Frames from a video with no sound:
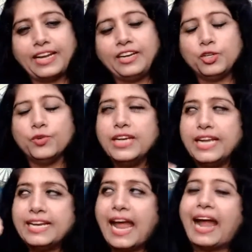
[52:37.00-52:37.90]
right? You
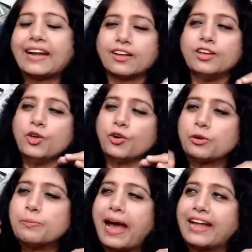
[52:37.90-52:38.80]
will enact
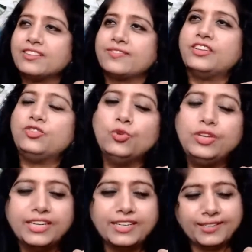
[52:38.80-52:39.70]
your romance with
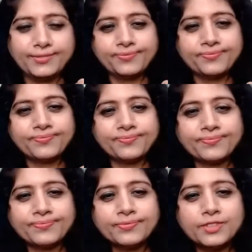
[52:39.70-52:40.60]
Juliet.
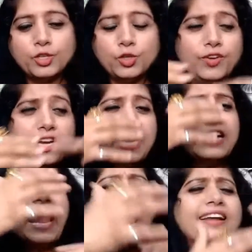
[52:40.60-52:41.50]
You will
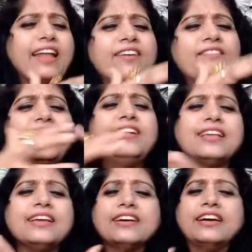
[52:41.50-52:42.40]
enact every
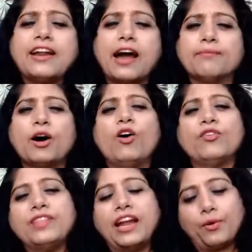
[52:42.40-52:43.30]
single drama
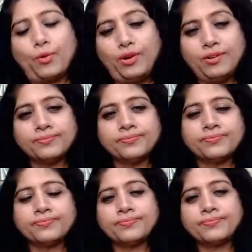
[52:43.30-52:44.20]
of that role.
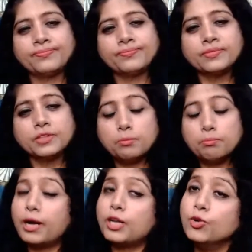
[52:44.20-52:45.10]

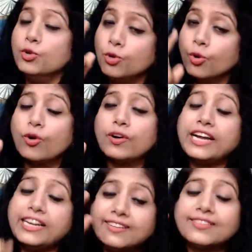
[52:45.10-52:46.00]
But you
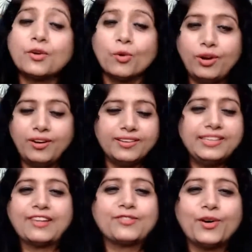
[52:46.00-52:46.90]
know it is a role,
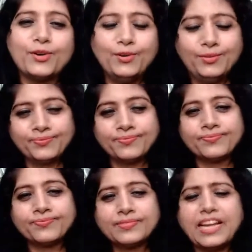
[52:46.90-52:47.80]
yes or no?
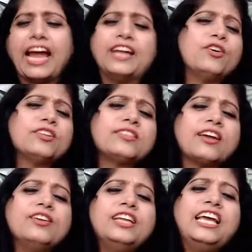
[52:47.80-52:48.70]
And you are
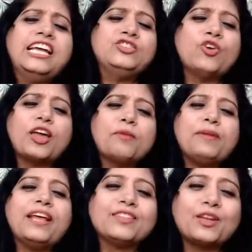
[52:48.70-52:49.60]
thoroughly
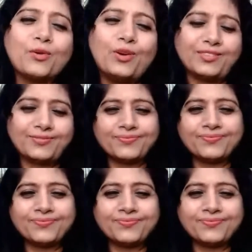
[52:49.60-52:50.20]
enjoying playing the role.